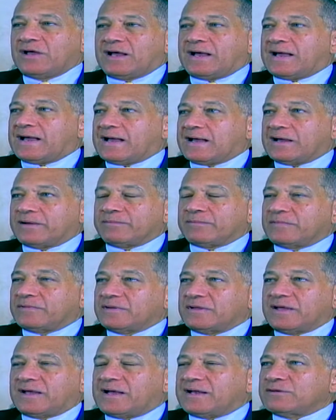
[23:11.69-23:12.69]
And
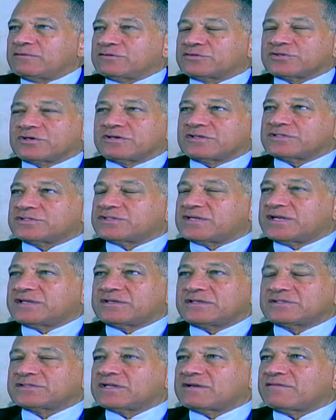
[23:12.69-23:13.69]
you sort of say
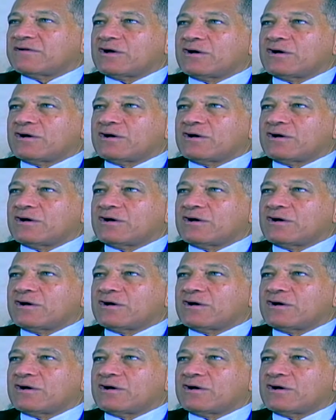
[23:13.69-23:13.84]
to yourself,